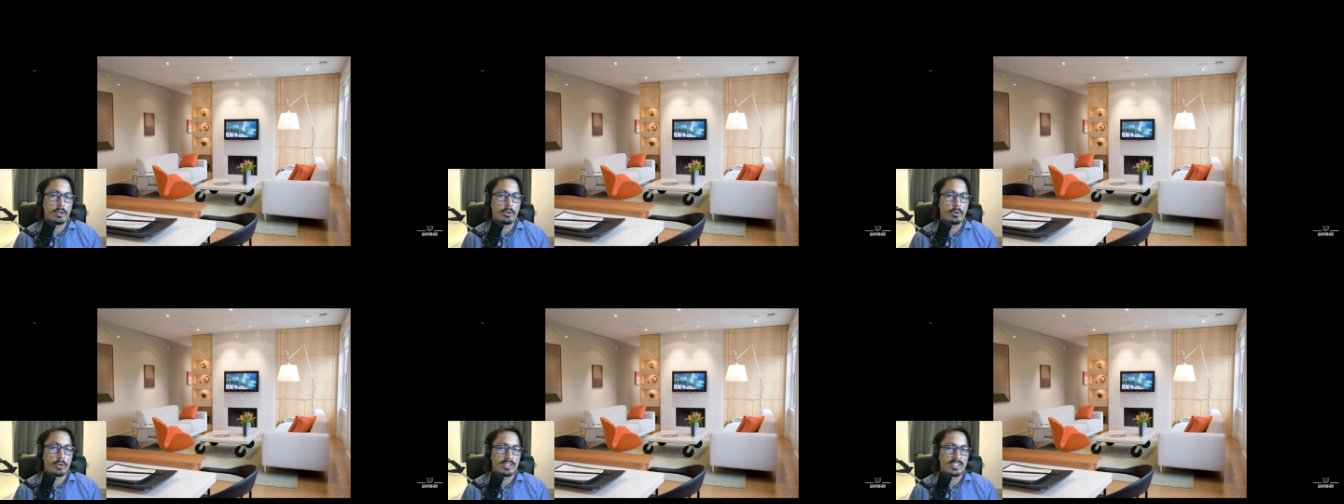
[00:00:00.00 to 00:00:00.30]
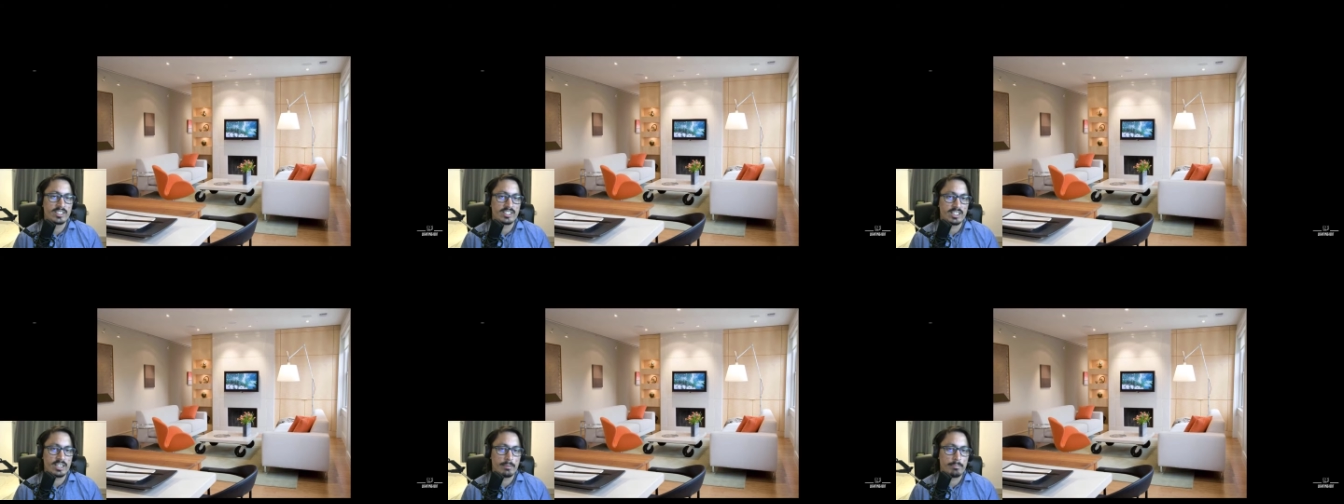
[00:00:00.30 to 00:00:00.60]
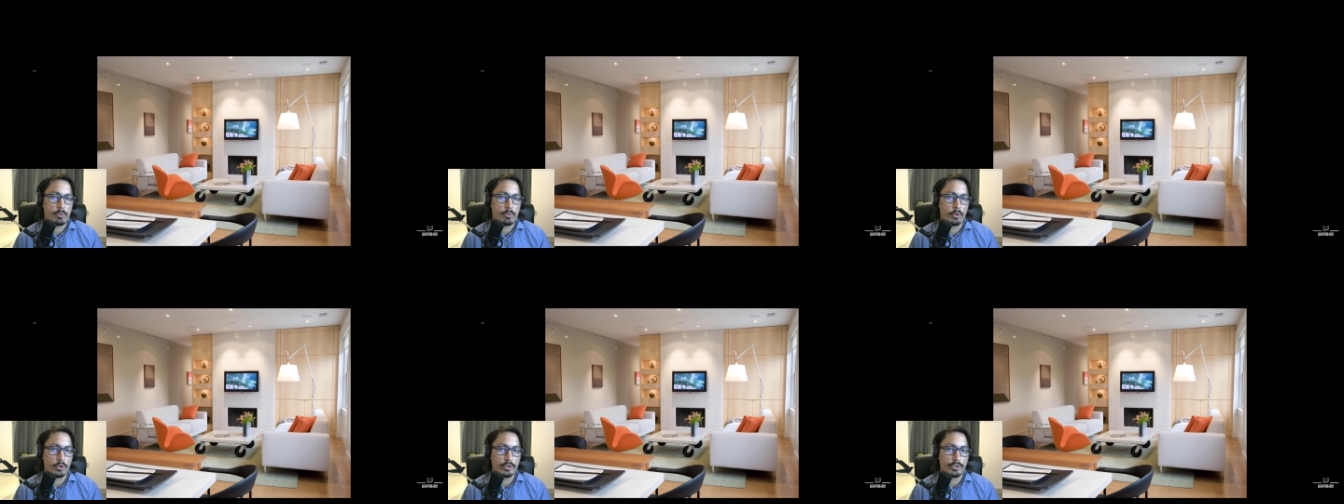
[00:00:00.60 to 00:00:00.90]
You can see a
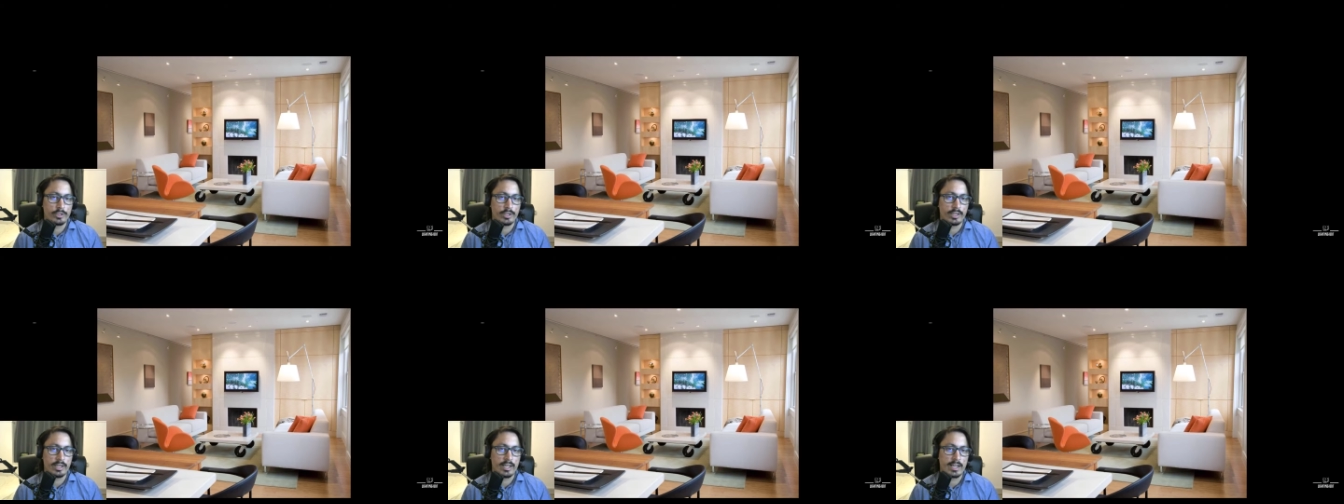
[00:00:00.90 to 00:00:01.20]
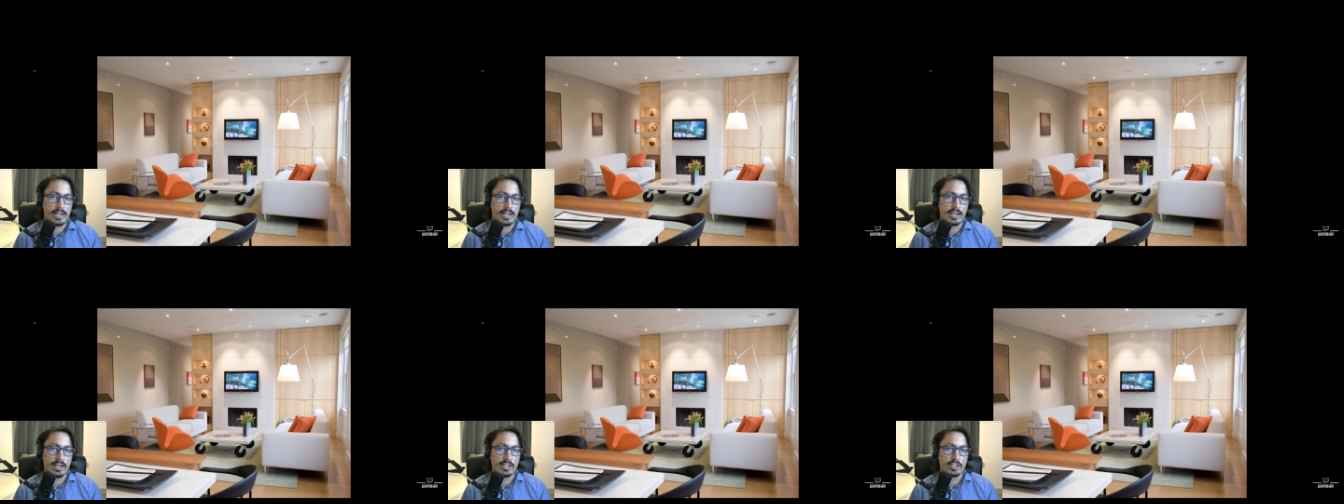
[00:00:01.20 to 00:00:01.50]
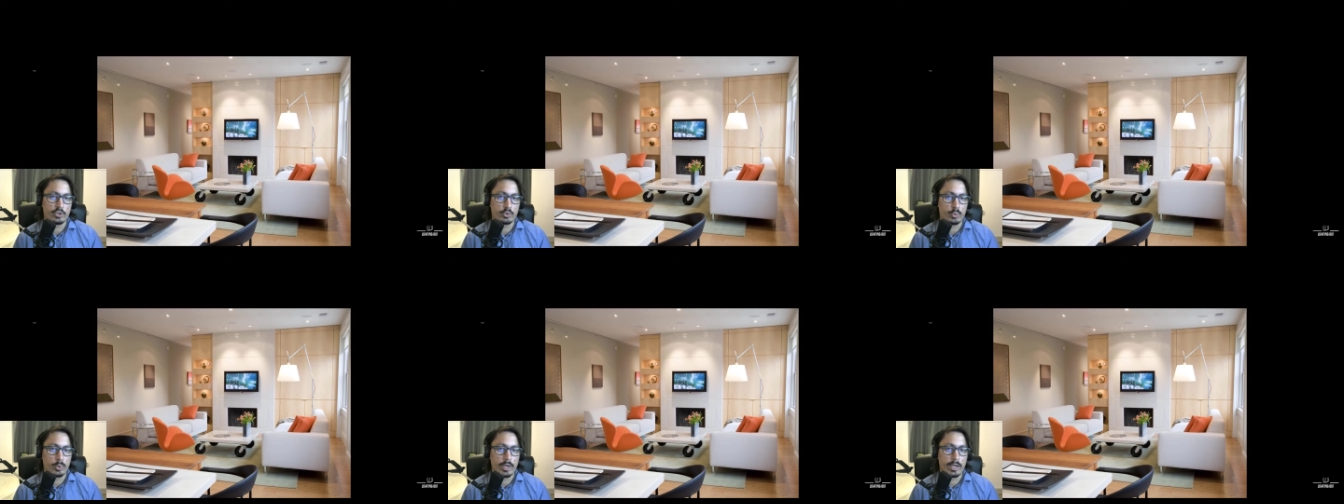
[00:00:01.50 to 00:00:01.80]
point light here
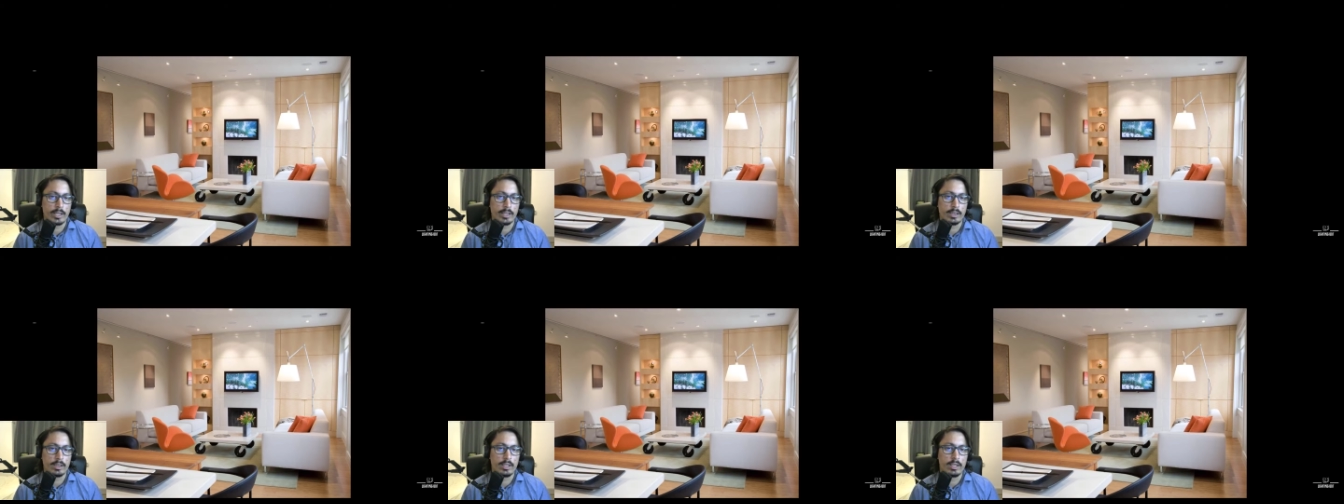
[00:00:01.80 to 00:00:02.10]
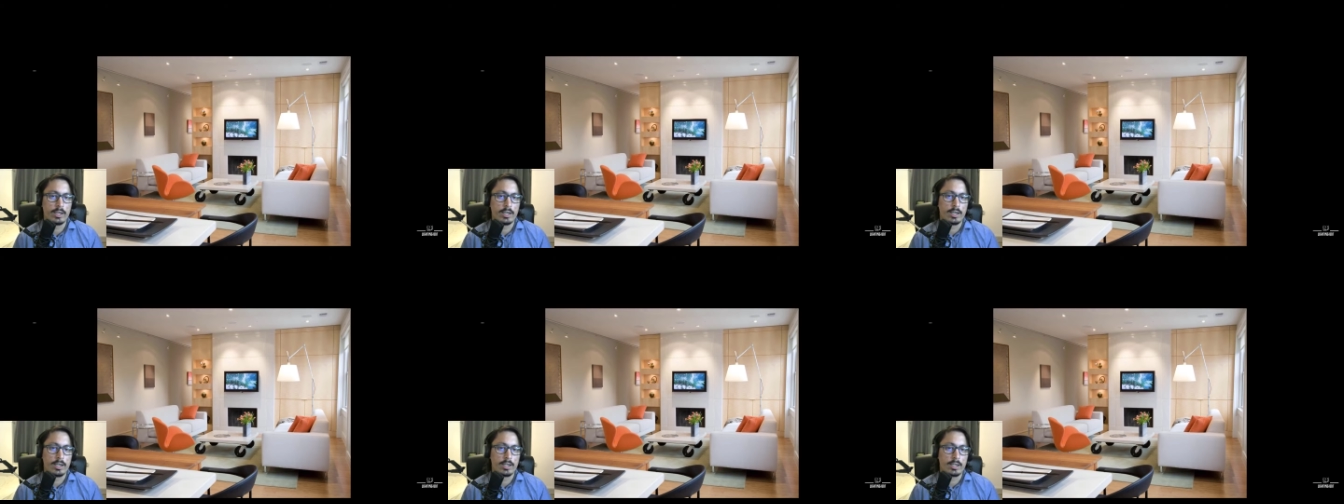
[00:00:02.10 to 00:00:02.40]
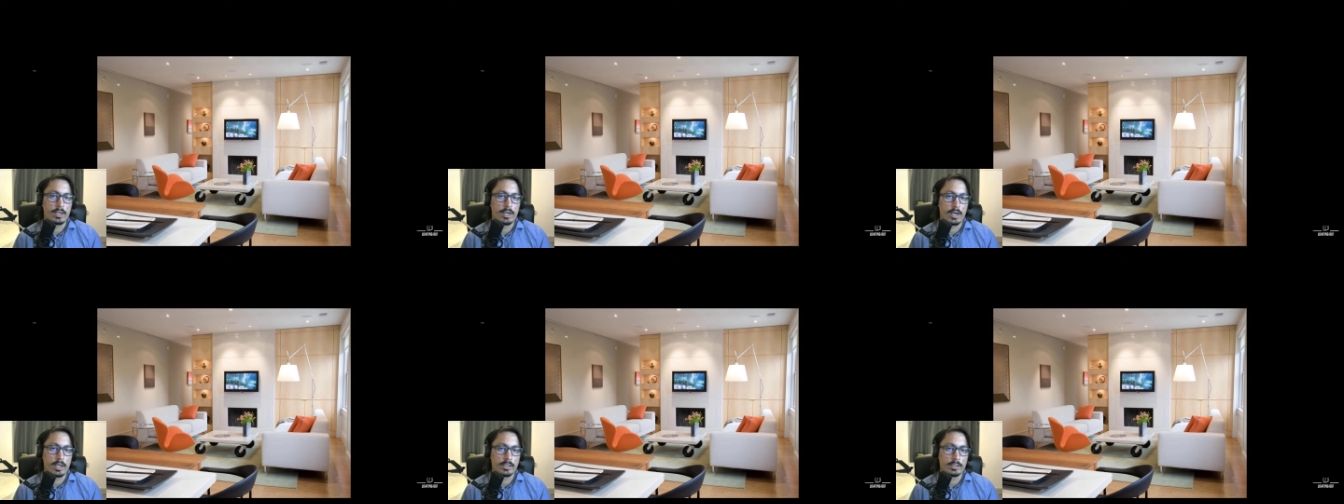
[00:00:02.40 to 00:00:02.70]
as well,
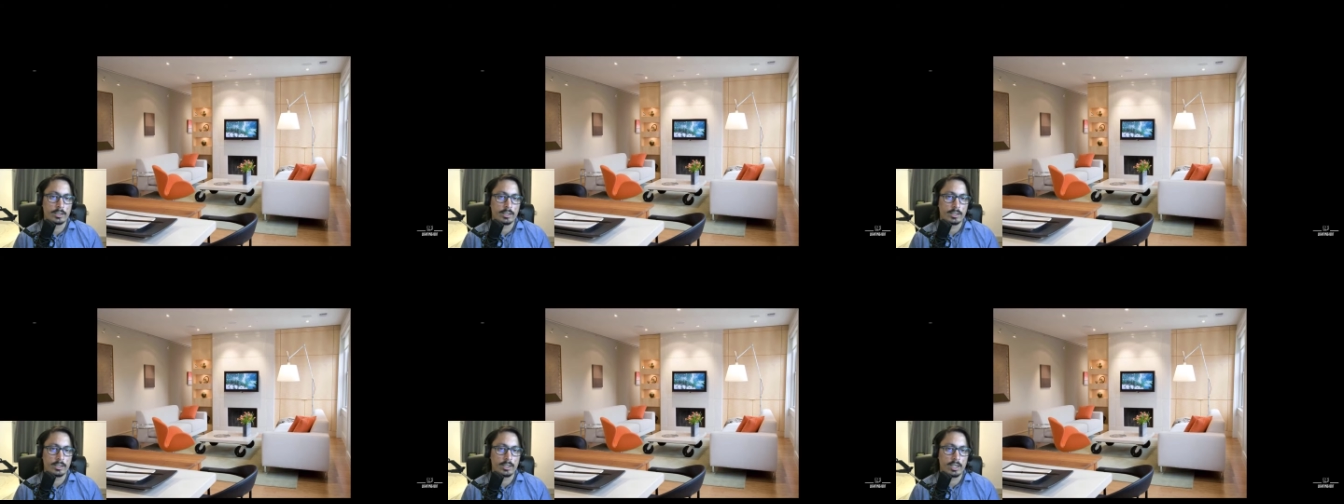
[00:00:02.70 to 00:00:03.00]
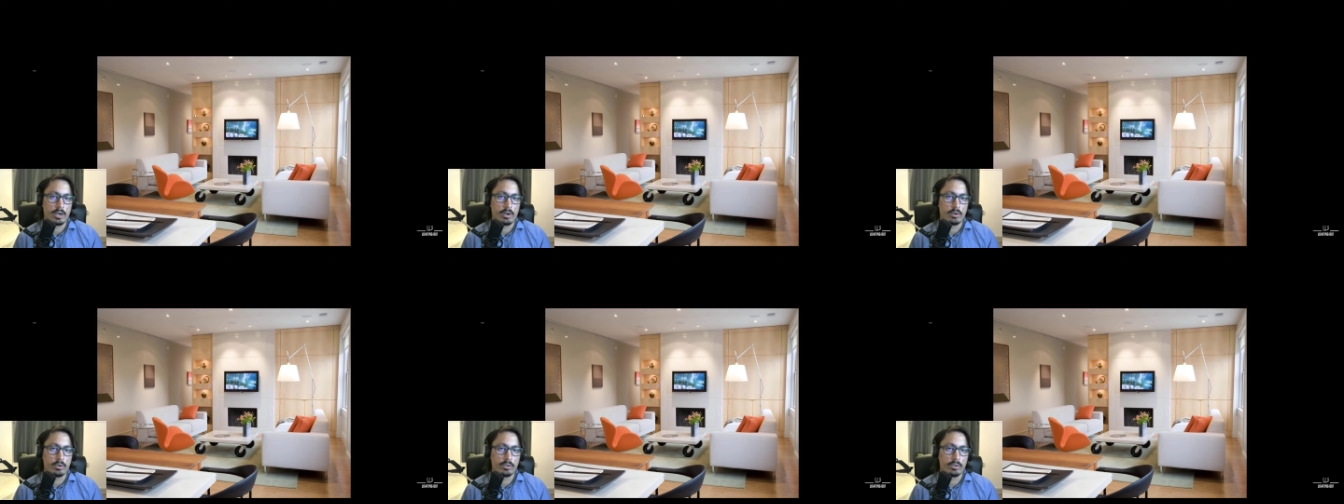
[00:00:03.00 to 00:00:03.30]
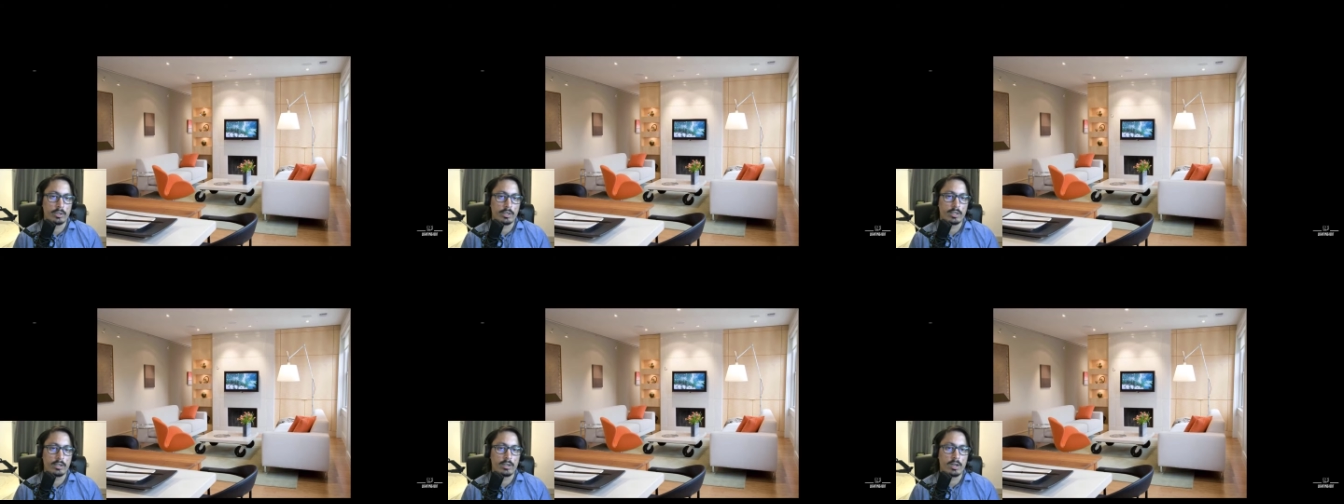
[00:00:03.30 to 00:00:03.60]
casting
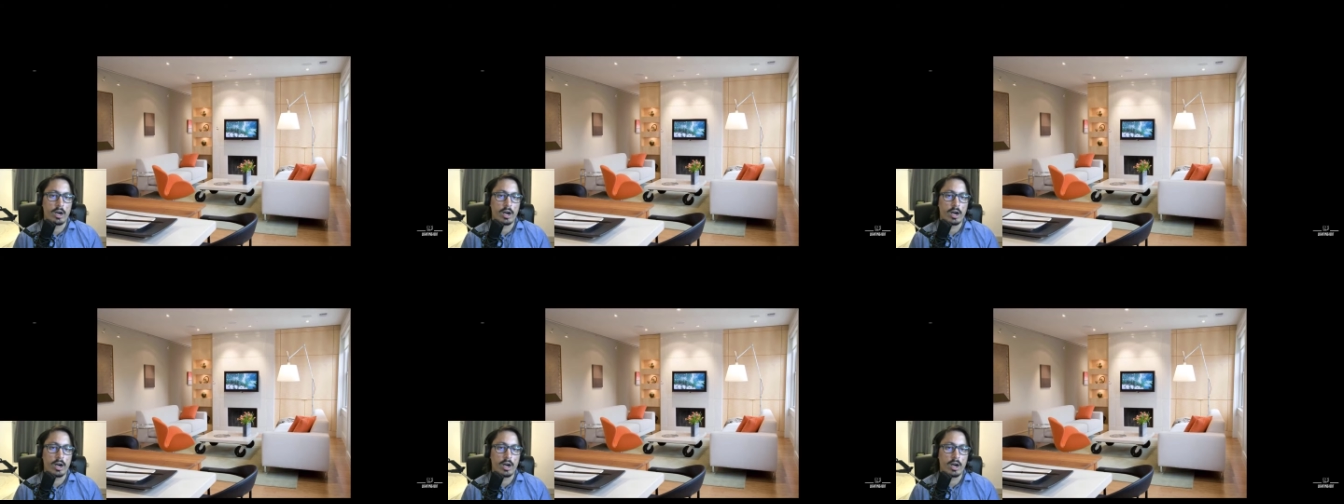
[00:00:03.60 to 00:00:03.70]
down and